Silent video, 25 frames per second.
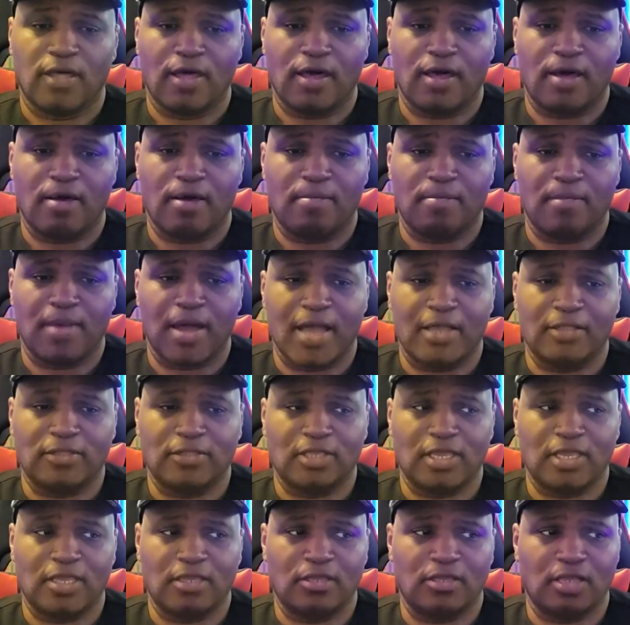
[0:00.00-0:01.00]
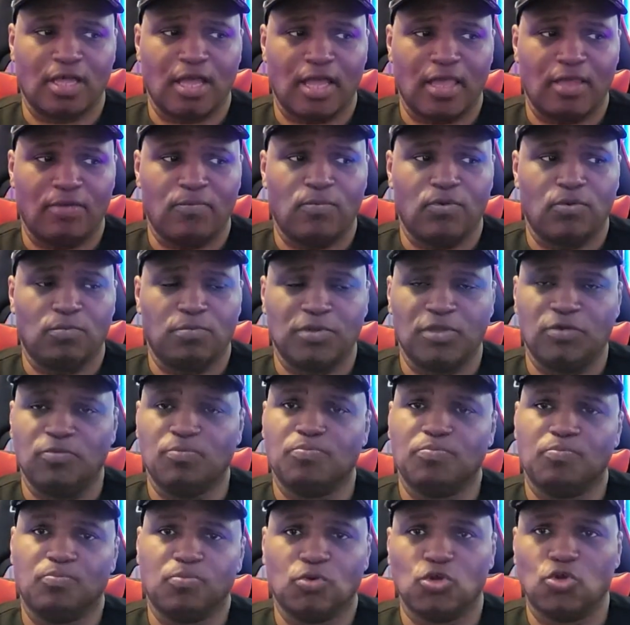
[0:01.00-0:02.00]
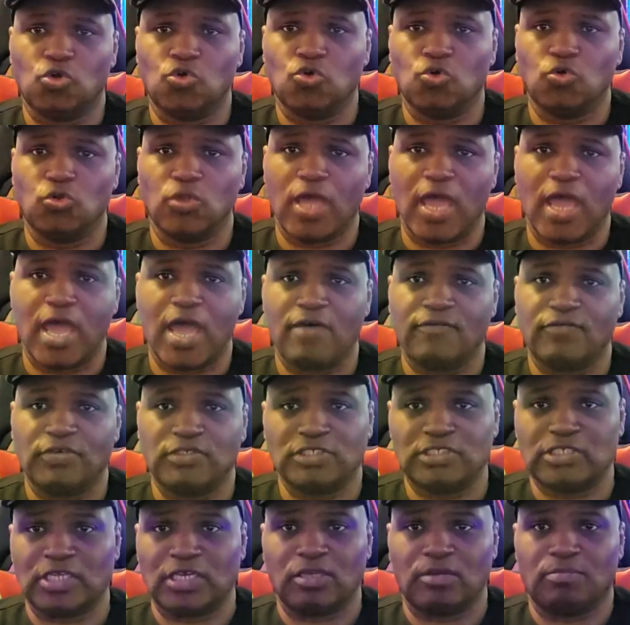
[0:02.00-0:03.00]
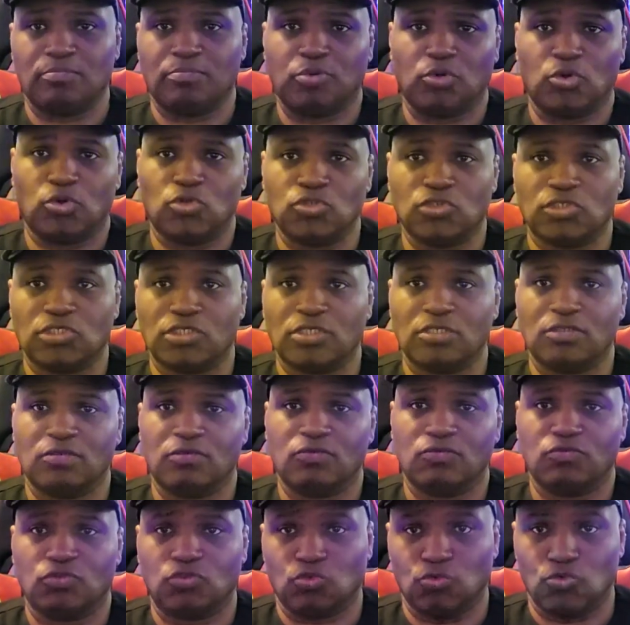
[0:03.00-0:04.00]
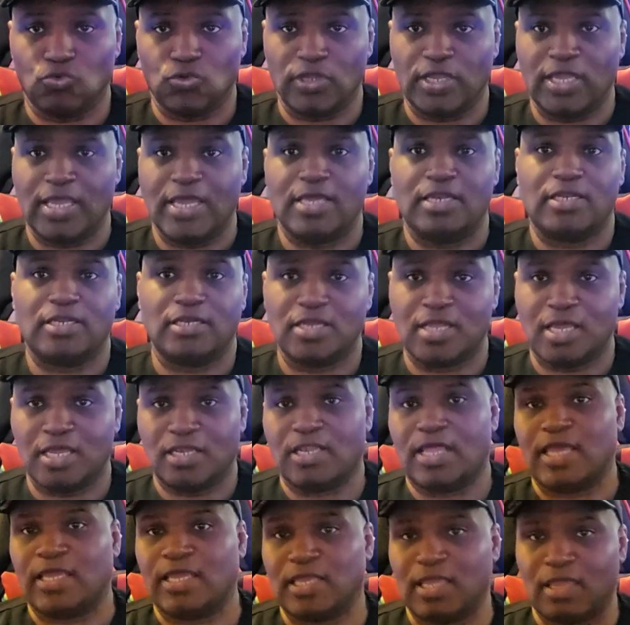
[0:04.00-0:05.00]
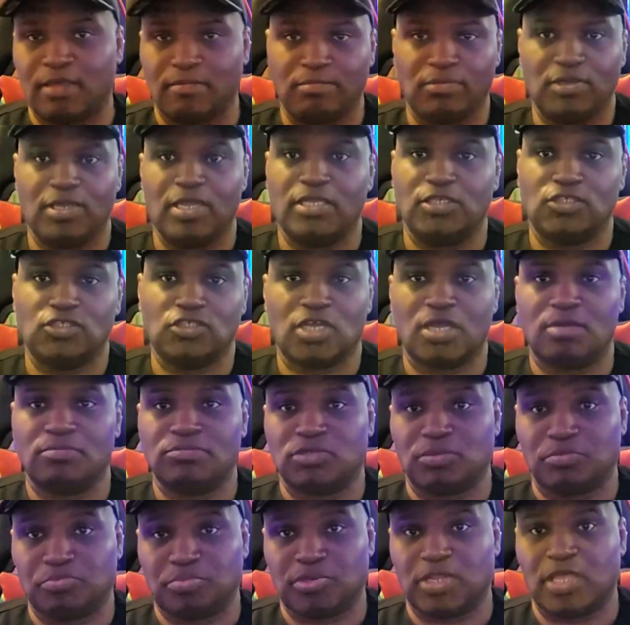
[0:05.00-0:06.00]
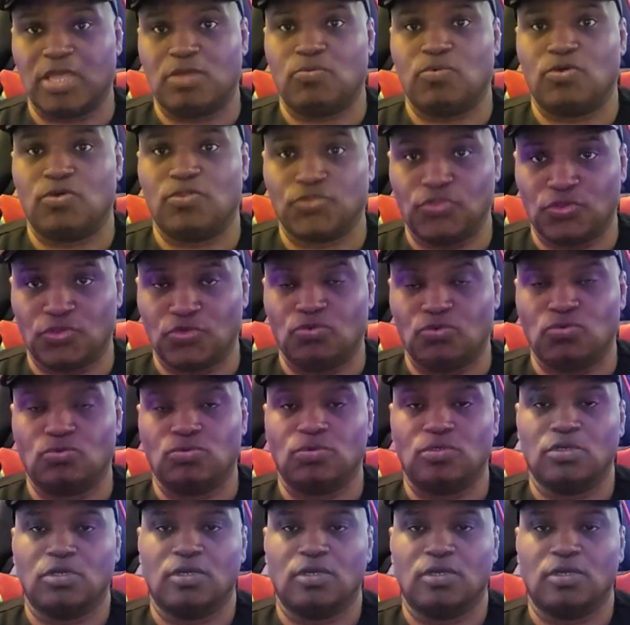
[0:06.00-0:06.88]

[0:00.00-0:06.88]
Um, I think it would be cool to have a second person through the internet like NBA Jams to play with you